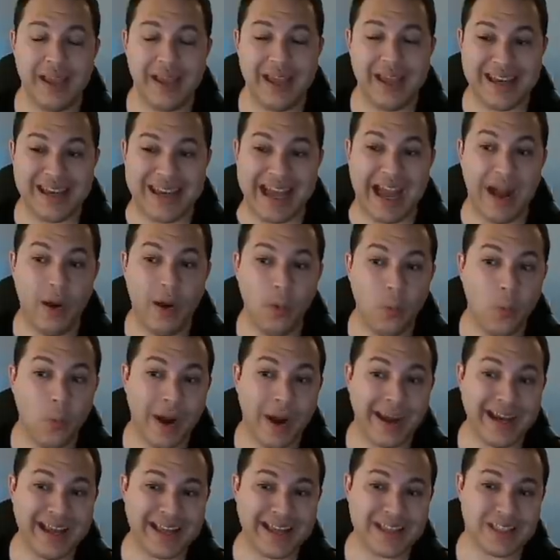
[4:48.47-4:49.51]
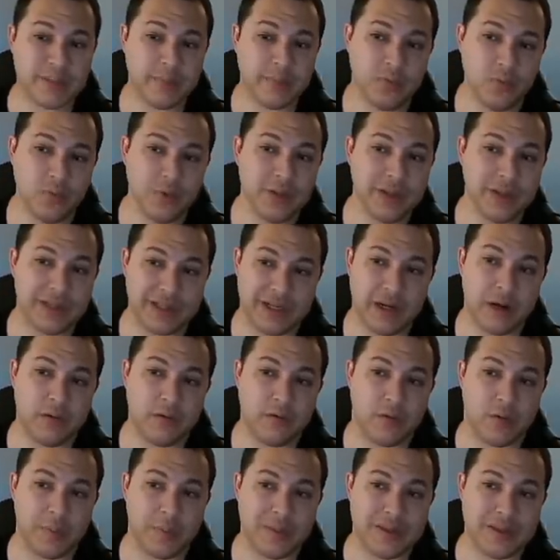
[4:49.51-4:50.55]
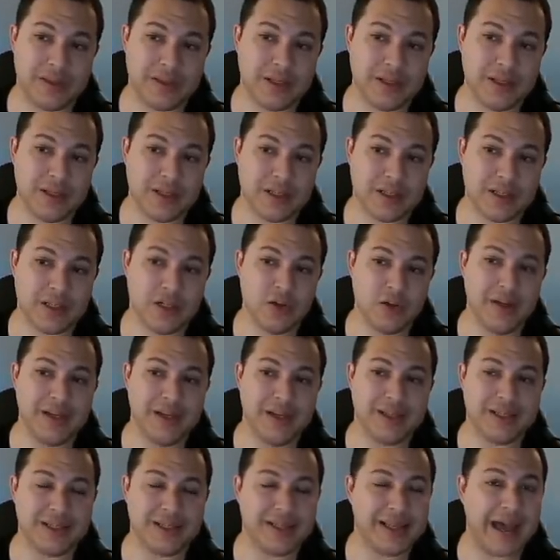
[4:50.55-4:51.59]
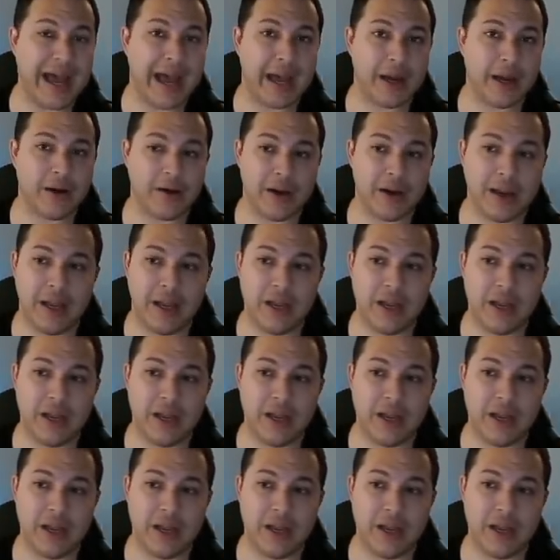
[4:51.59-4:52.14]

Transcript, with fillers: And now white has to be really careful. I mean, this is a serious attack, right?